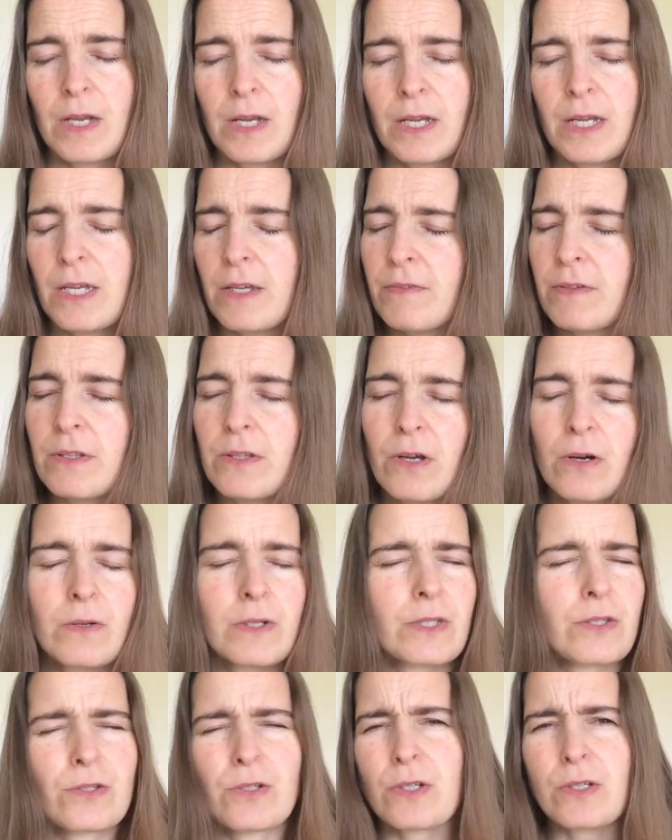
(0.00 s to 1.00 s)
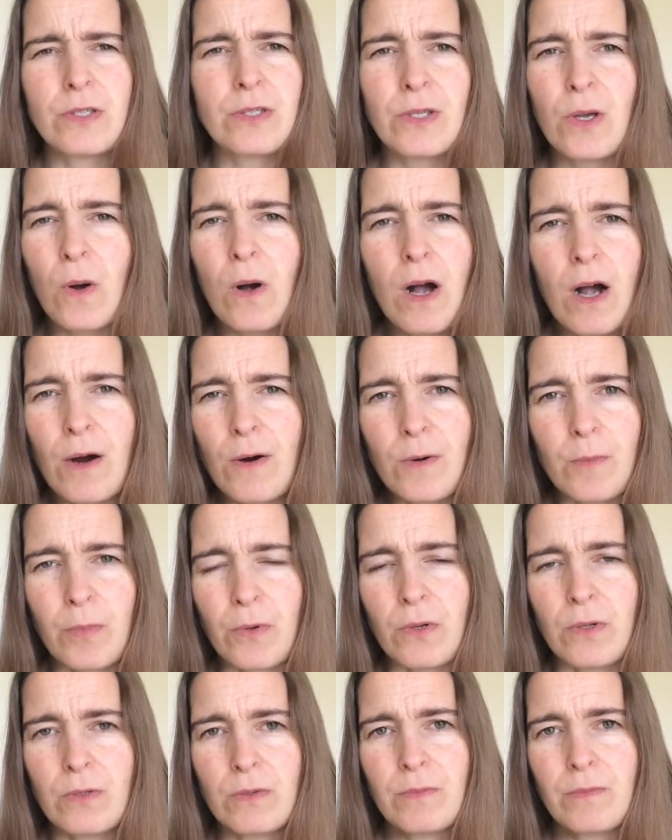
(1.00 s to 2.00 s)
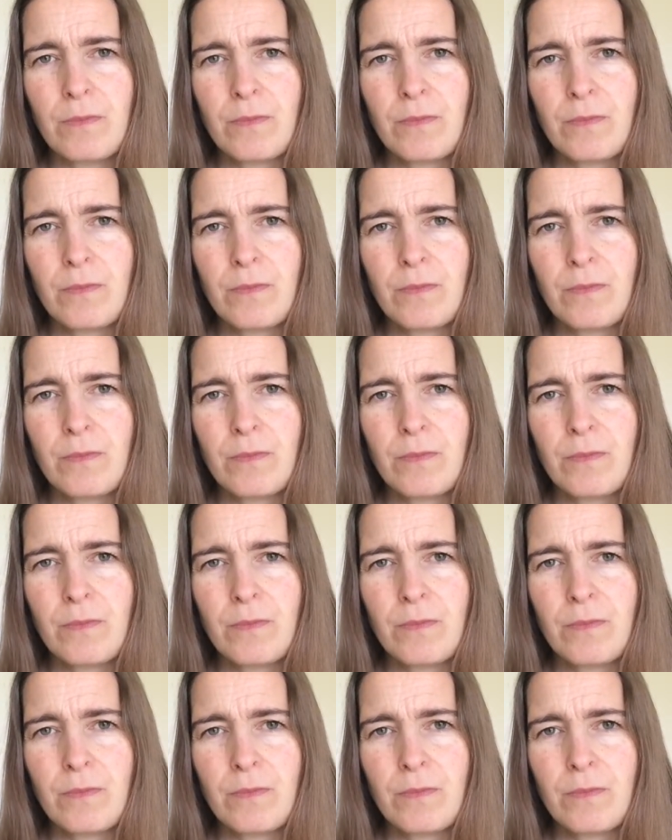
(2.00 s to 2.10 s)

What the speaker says: Even though it's just so horrible,